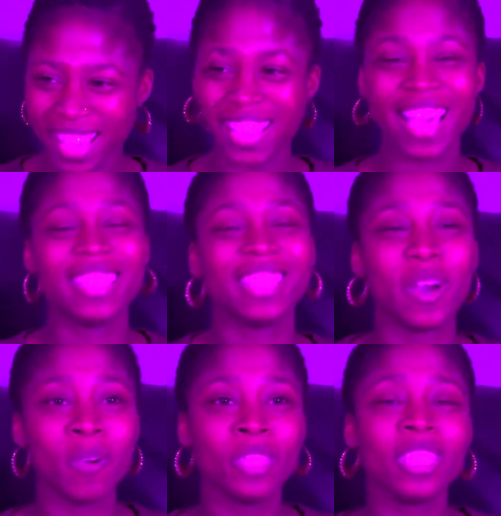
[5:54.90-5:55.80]
yes.
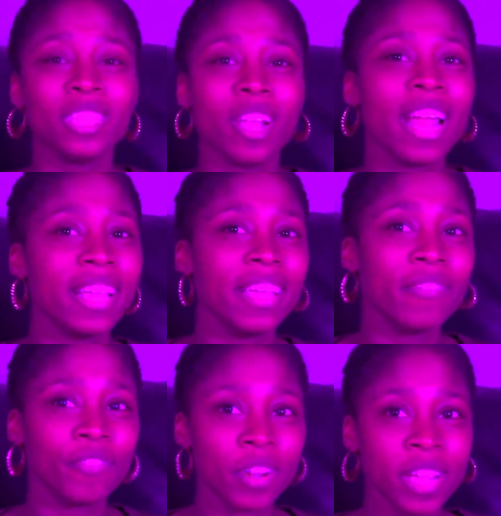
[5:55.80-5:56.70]
So just trying to get
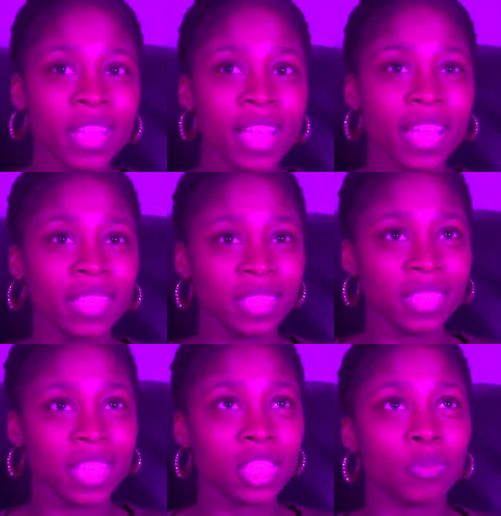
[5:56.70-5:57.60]
free and
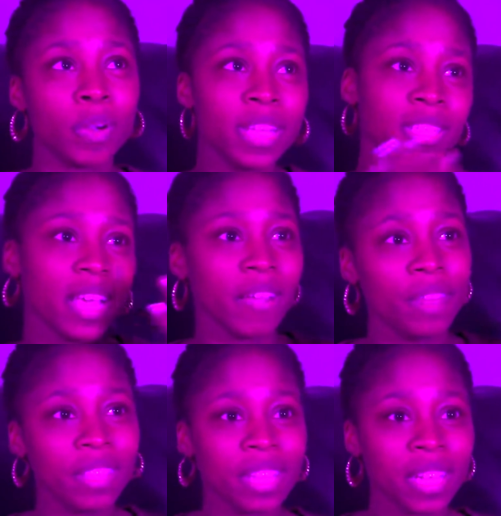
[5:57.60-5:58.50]
just express
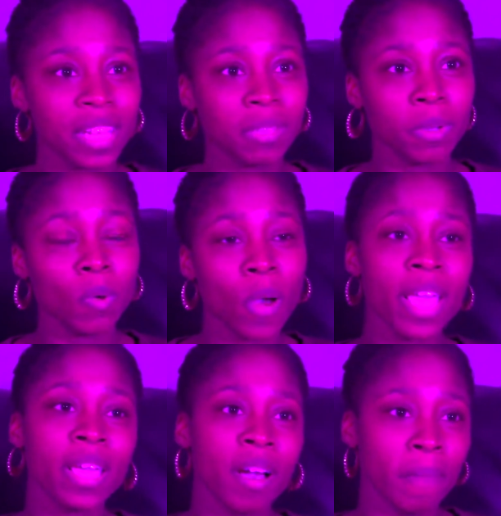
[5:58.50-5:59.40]
everything that's been
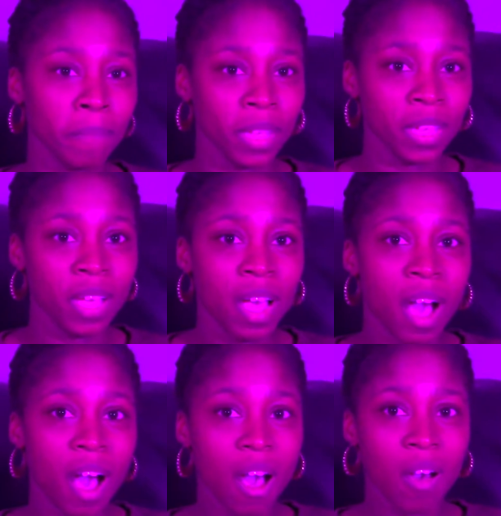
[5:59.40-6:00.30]
weighing on me.
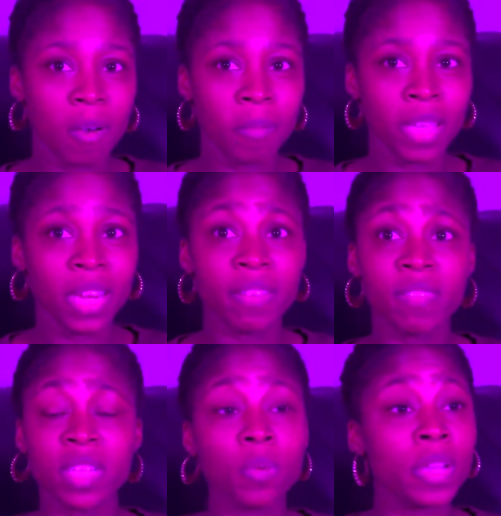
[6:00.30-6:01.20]
And if
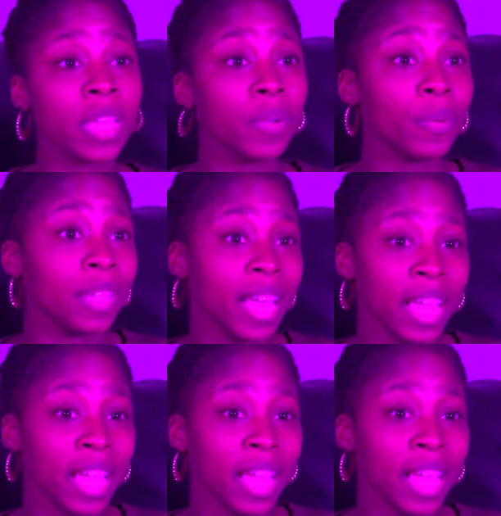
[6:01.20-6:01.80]
someone can relate,